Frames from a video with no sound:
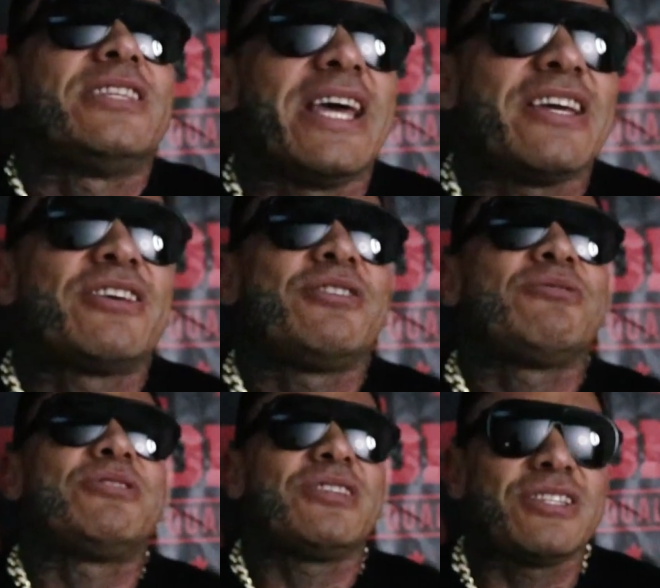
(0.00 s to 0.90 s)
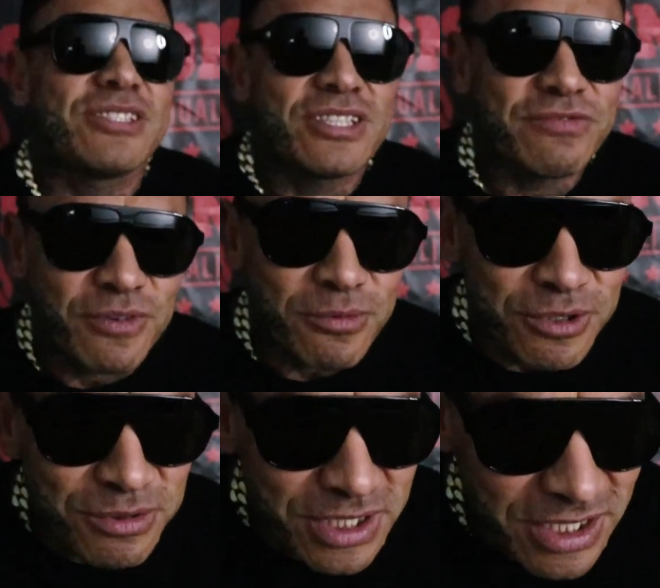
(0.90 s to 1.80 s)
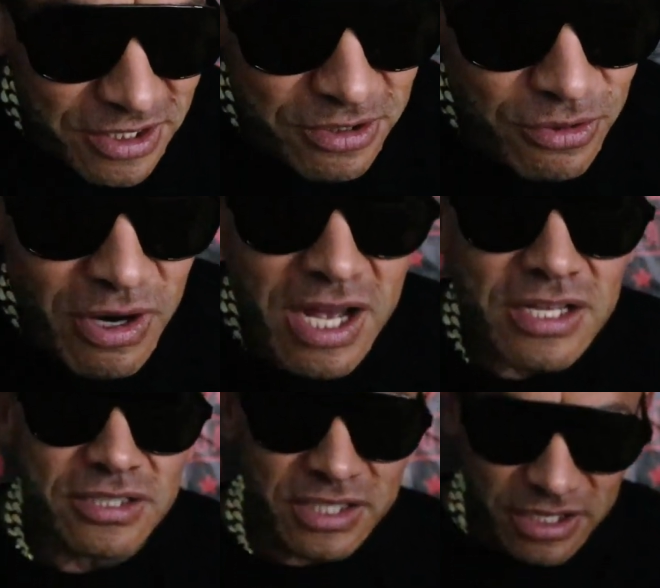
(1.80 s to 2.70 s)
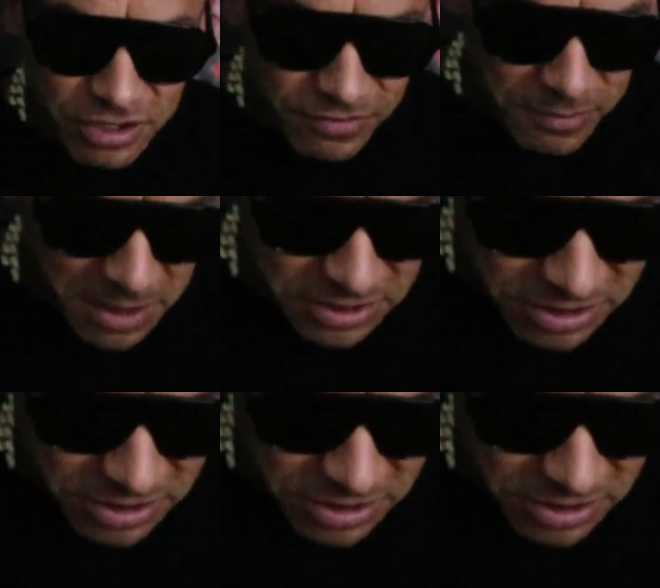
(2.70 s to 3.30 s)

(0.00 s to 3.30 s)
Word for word: Thank you, Jesus, for what you did on the cross. Thank you for my